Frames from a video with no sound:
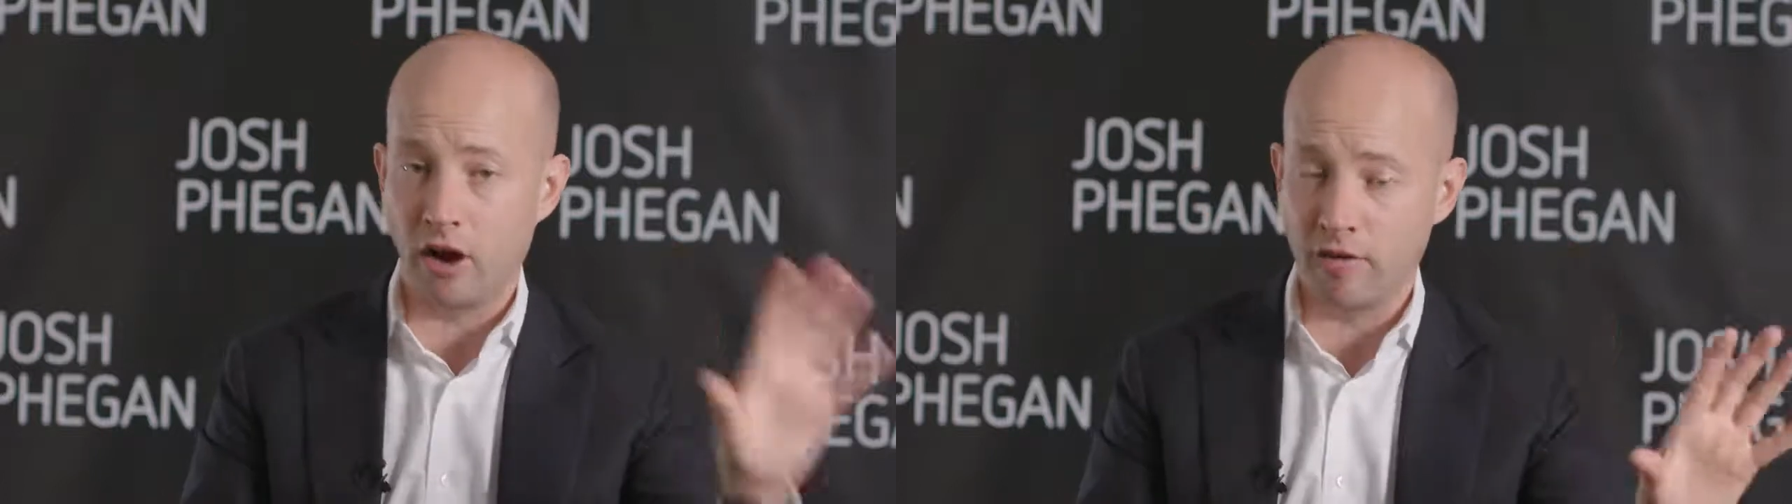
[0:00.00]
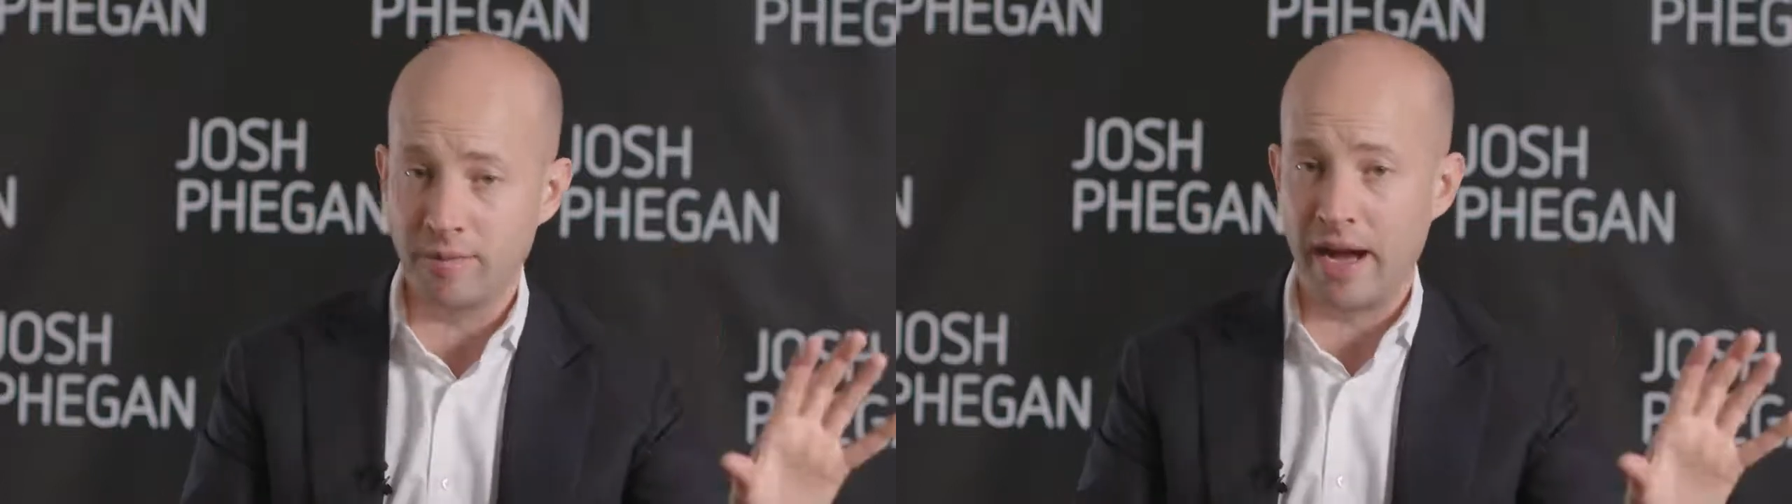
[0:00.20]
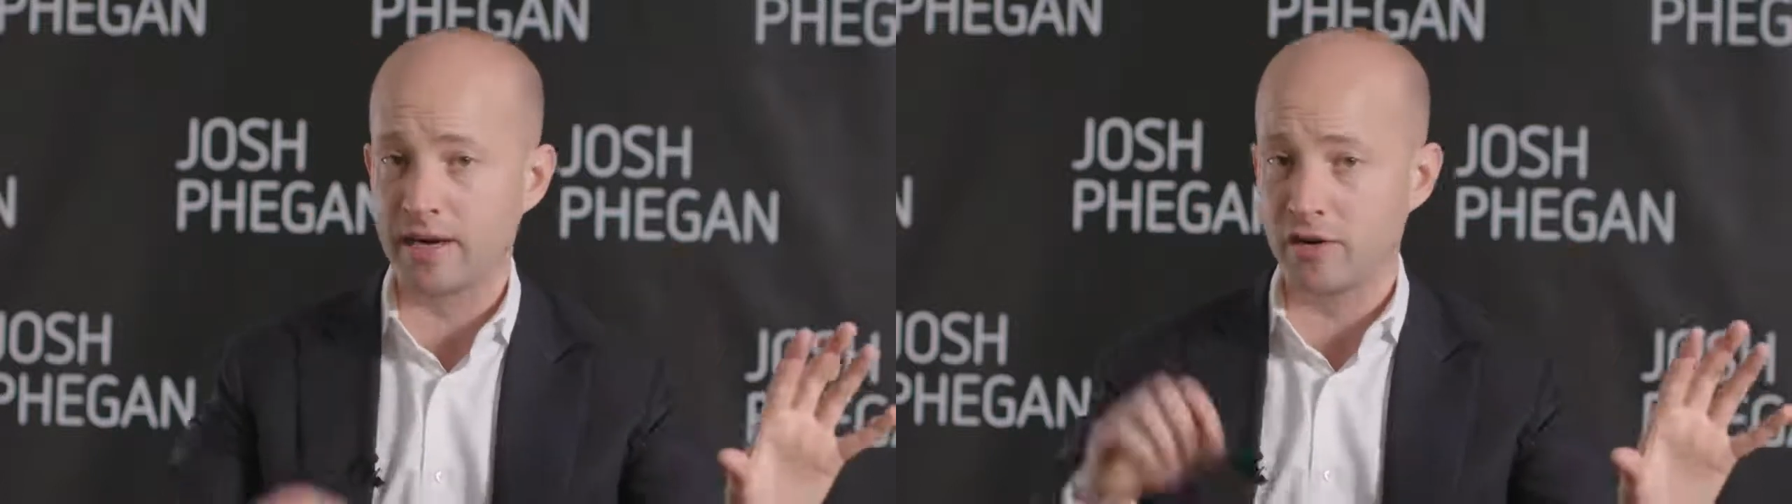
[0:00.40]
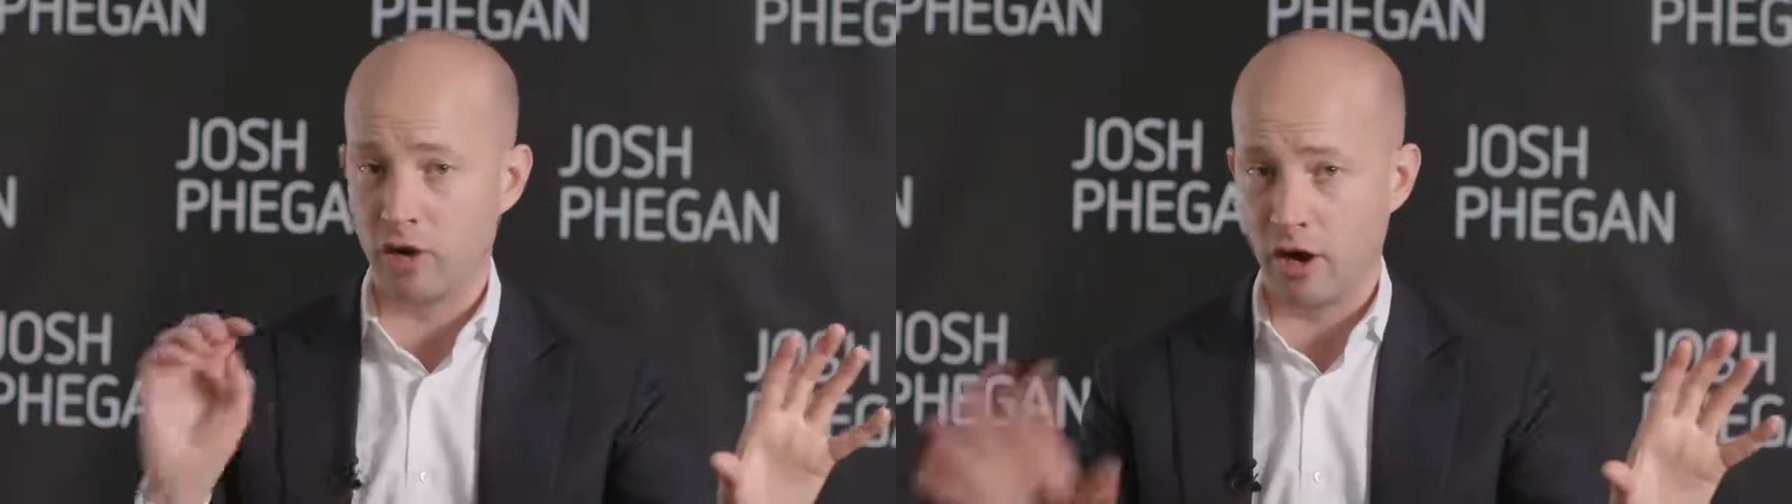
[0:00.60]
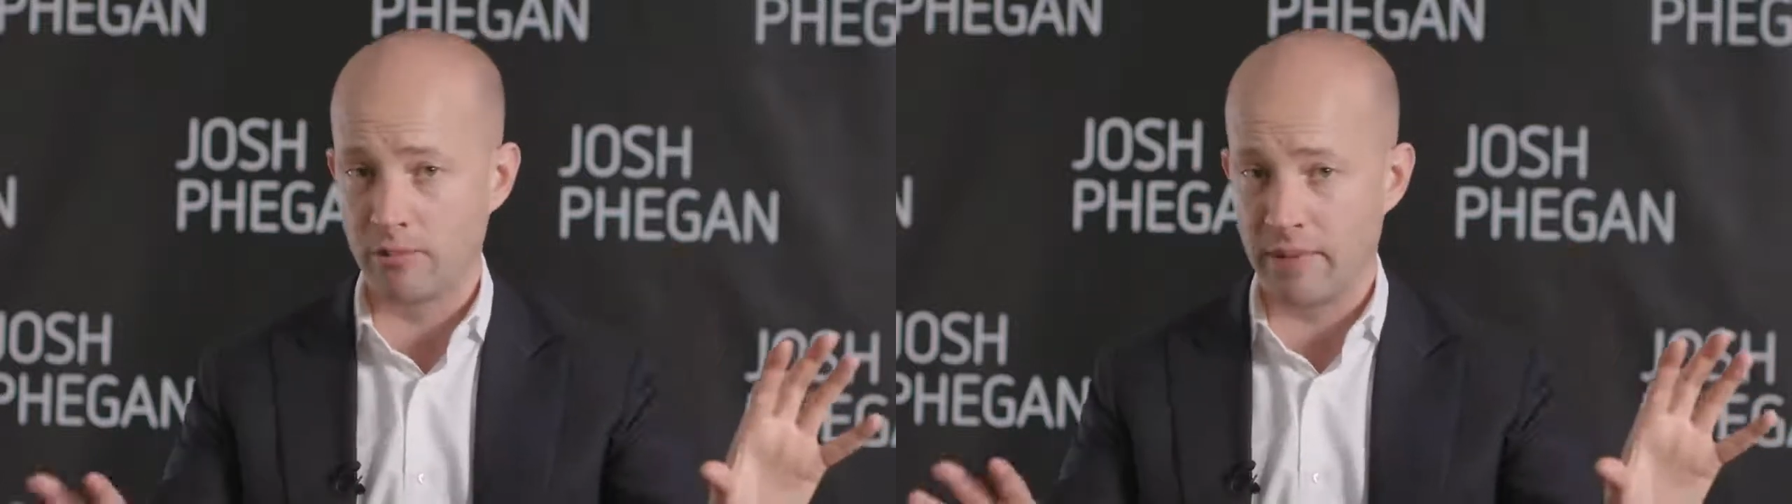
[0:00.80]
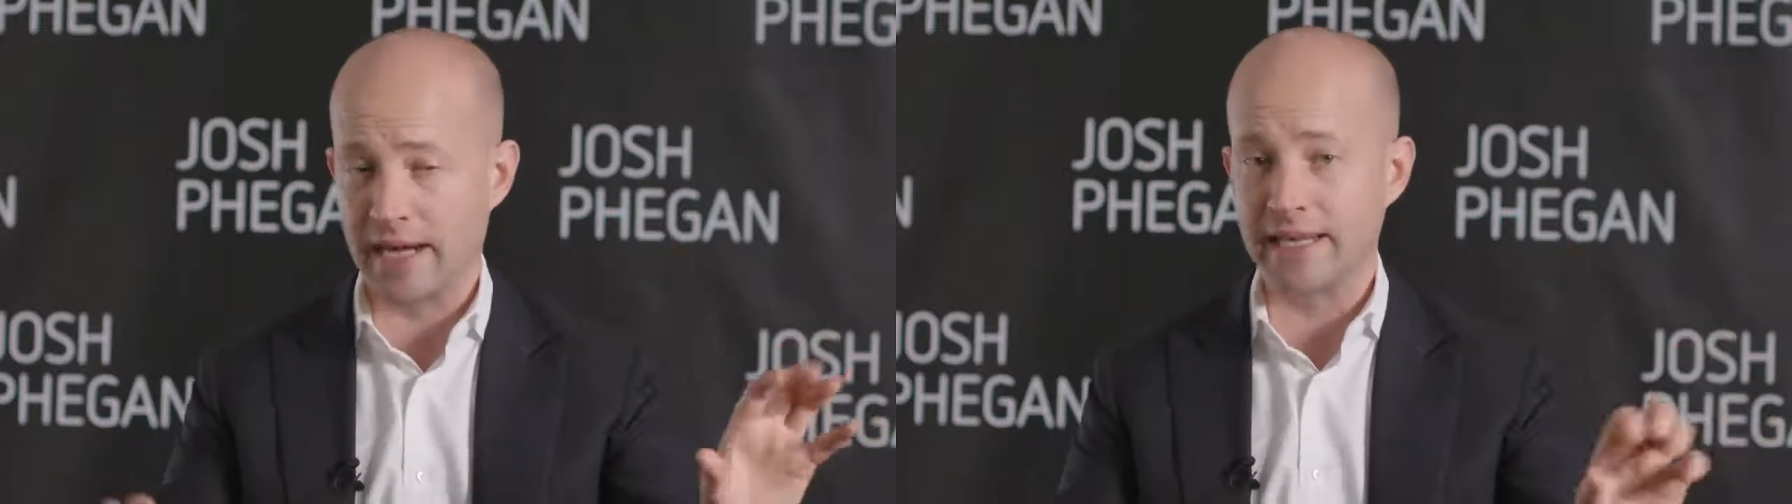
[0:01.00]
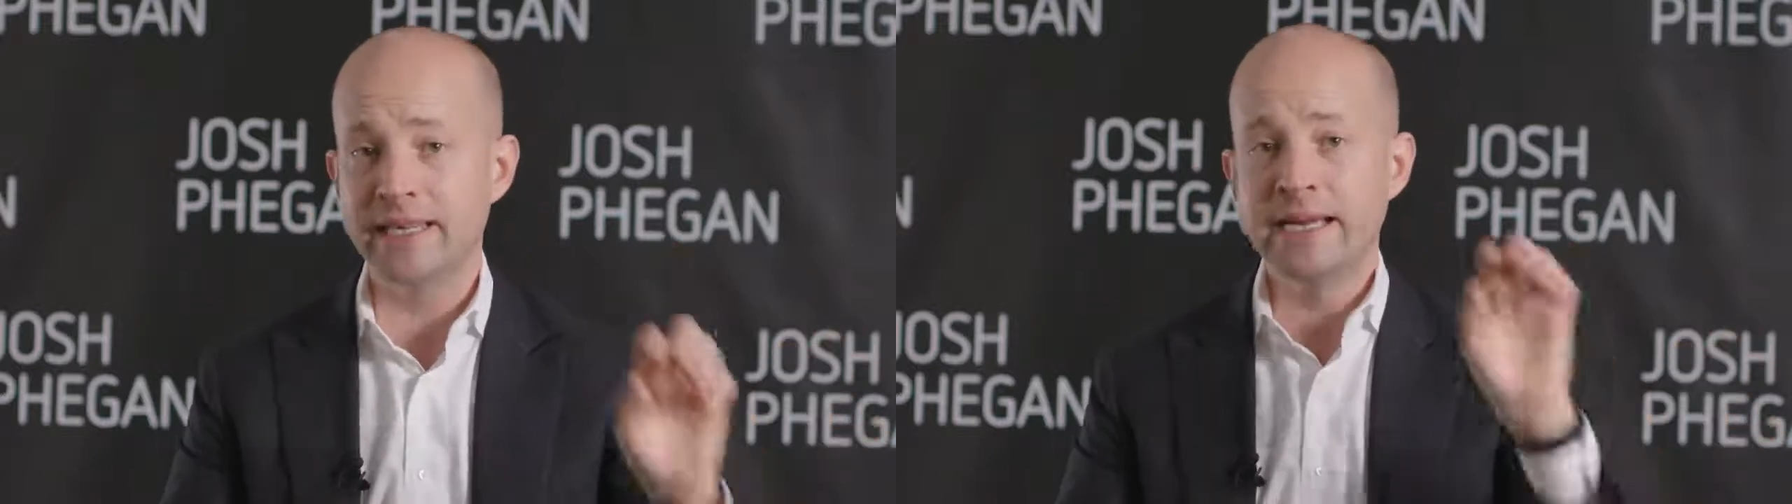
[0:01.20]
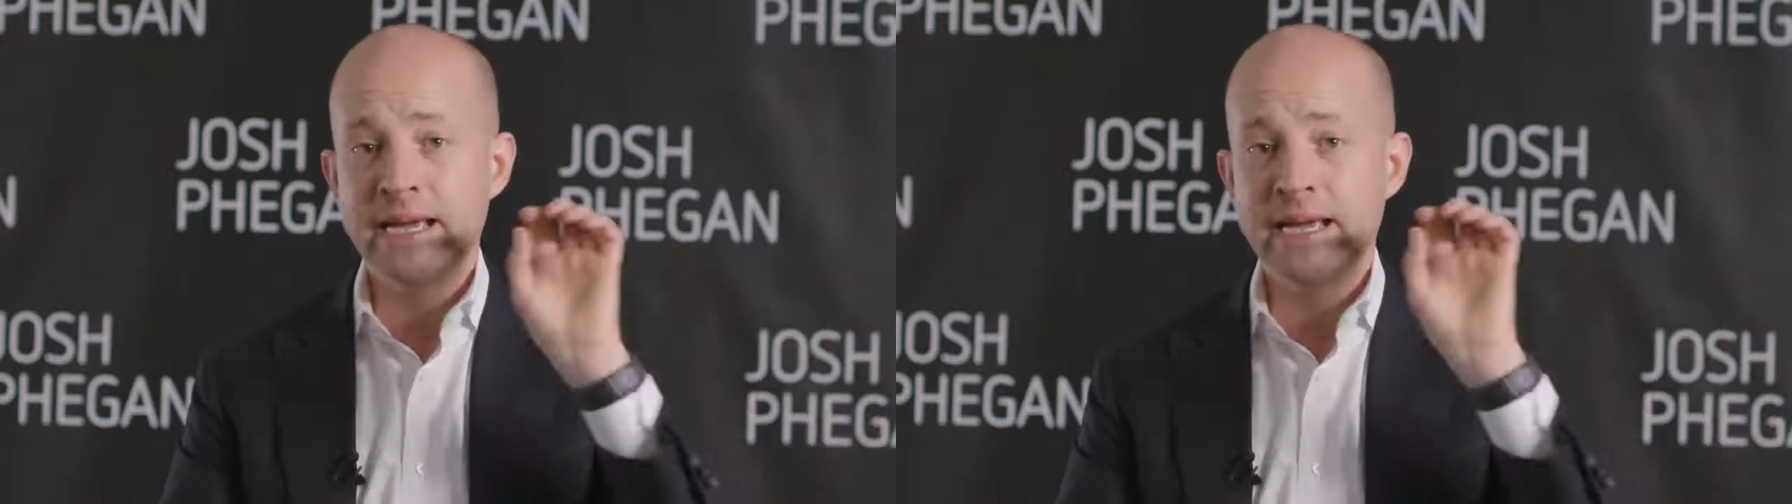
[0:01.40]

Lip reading: off market or on market,